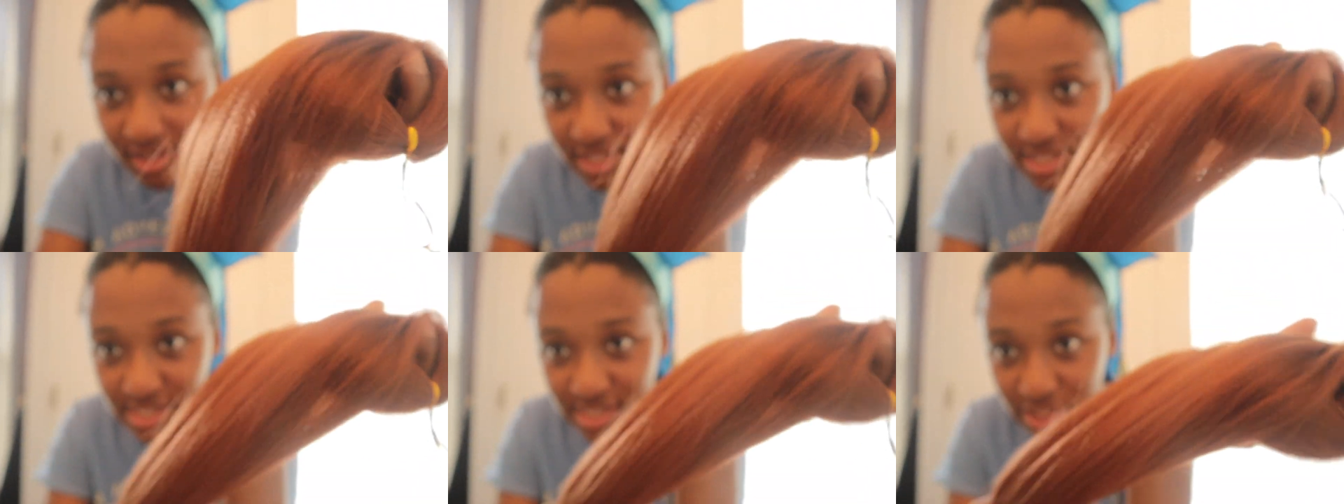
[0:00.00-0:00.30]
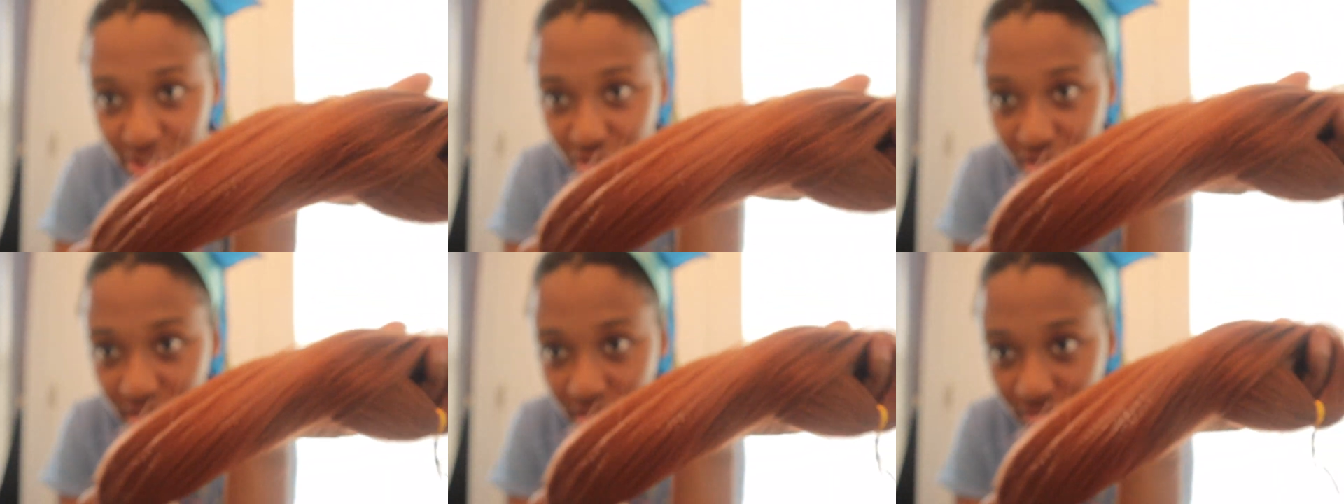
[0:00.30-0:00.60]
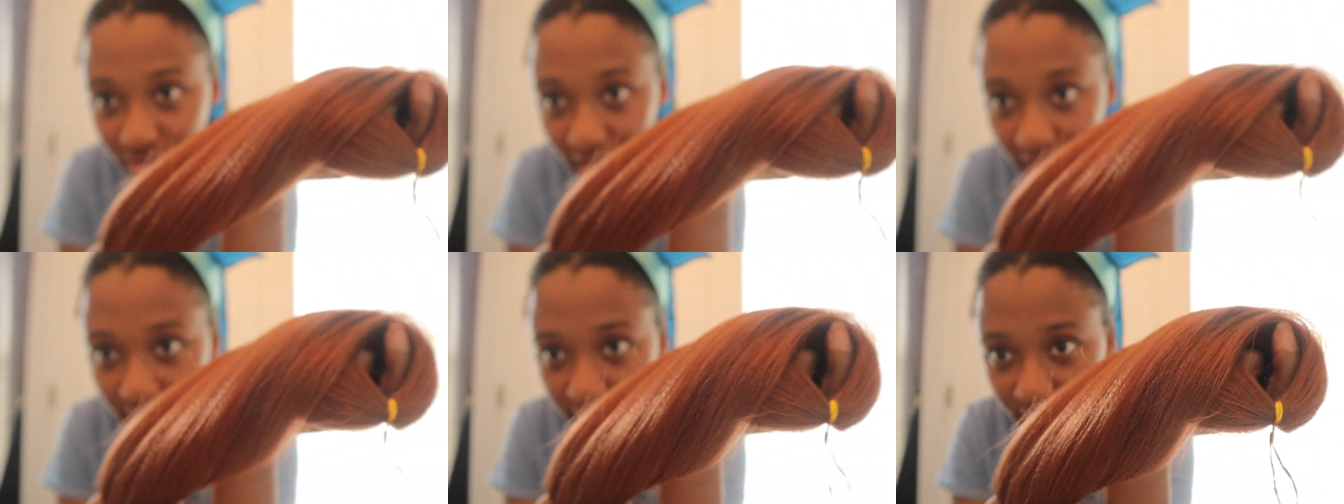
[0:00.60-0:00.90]
That's literally
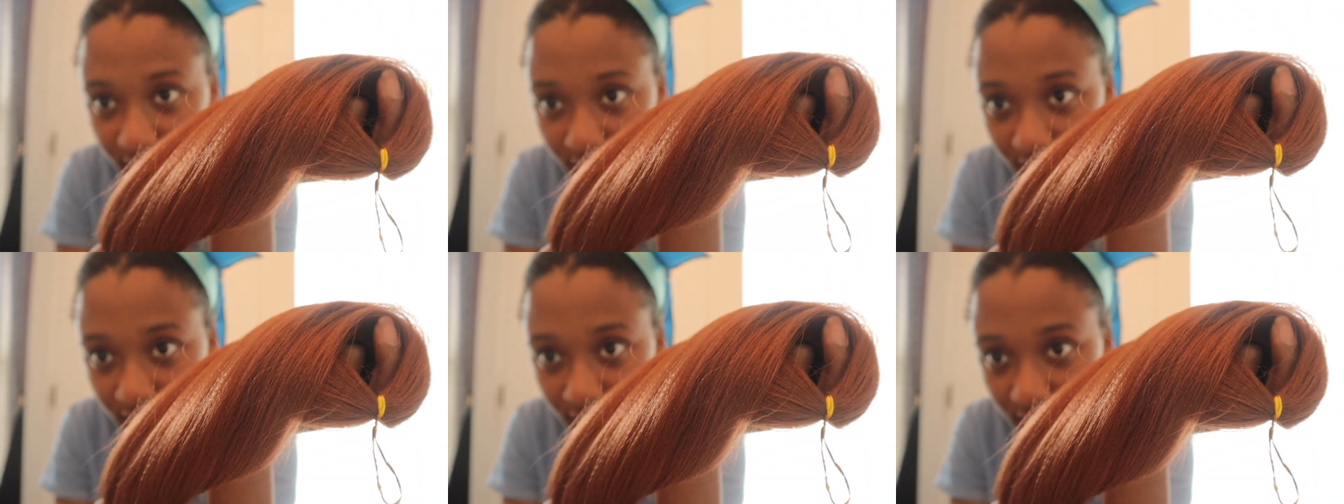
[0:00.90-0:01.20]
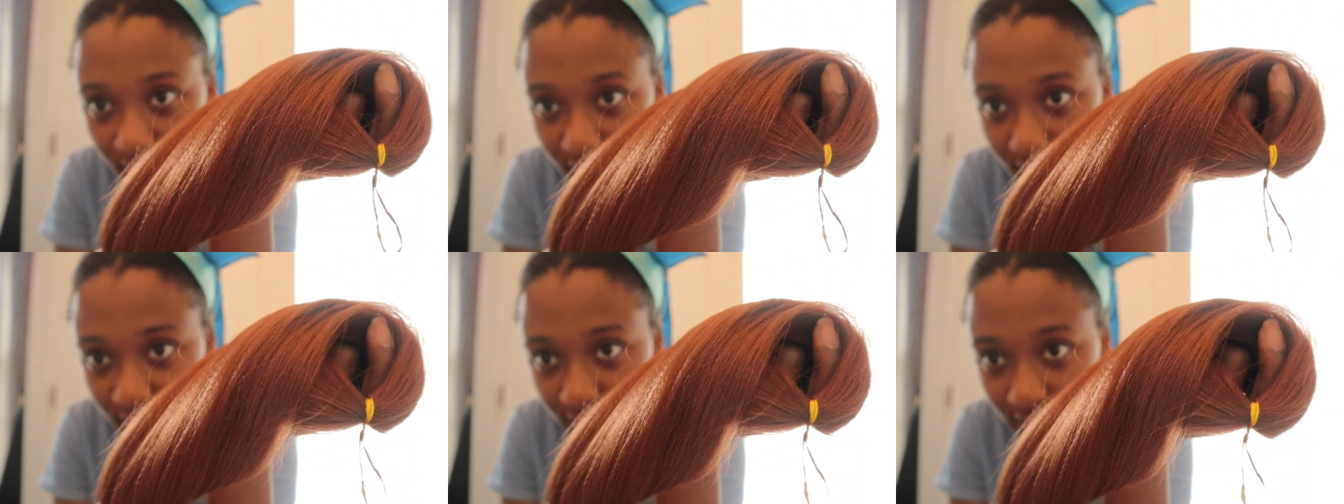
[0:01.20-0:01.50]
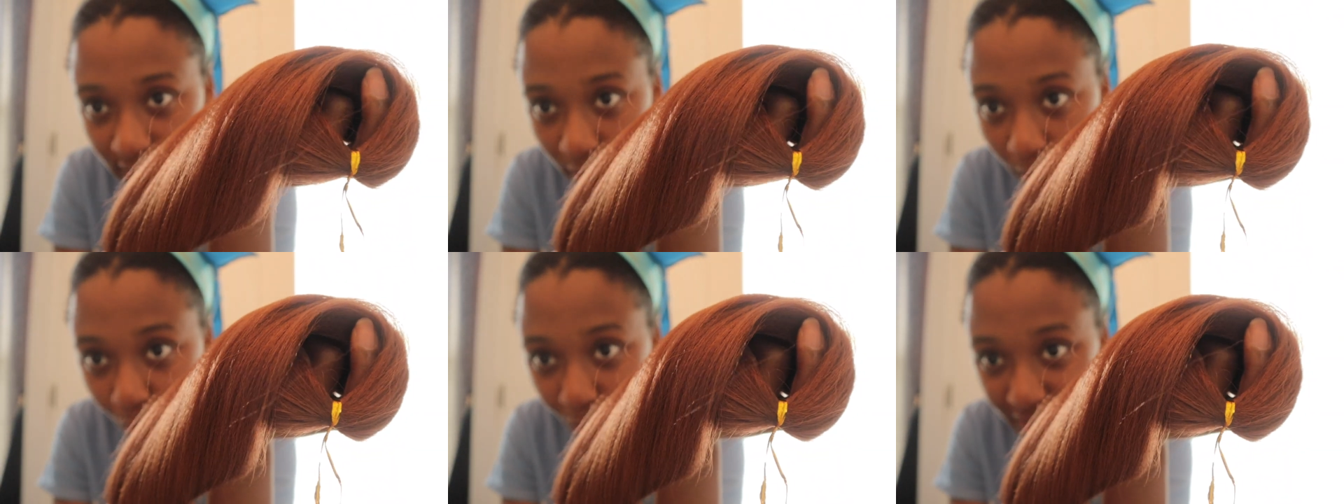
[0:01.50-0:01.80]
red.
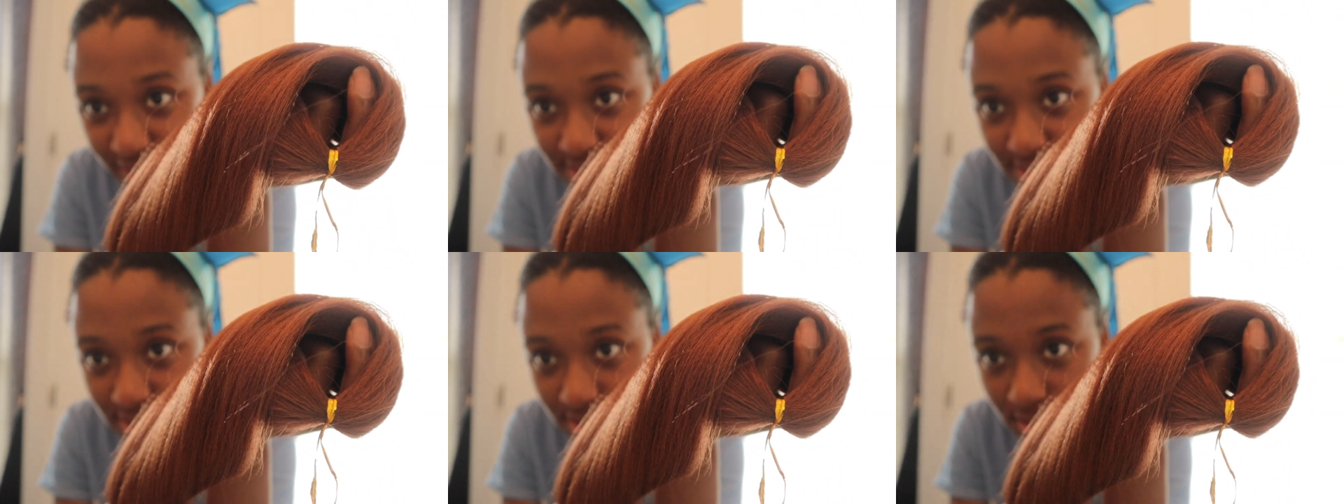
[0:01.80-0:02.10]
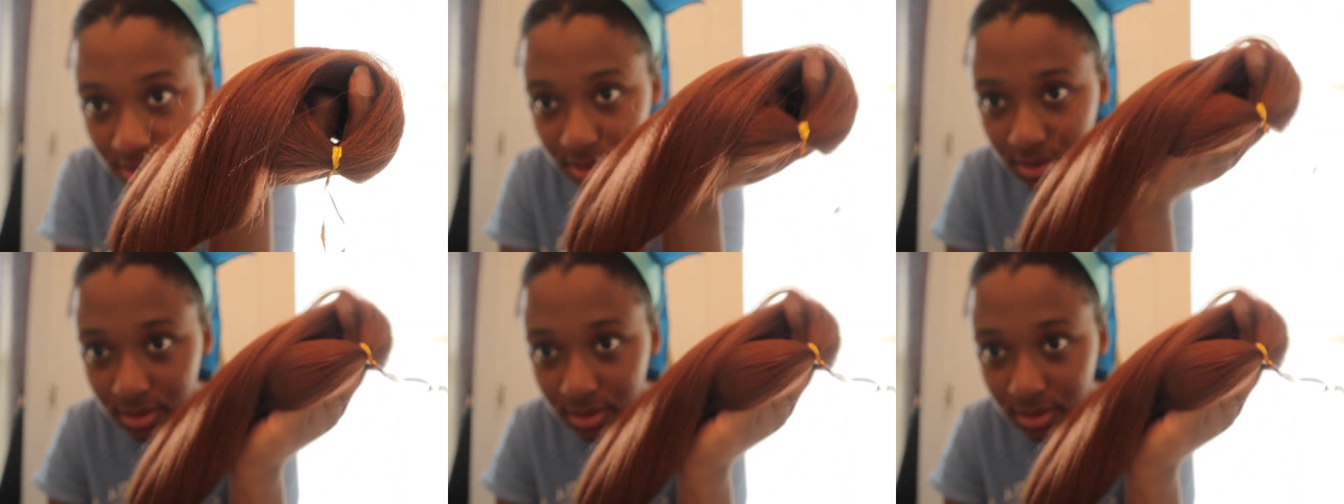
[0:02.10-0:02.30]
Like, what?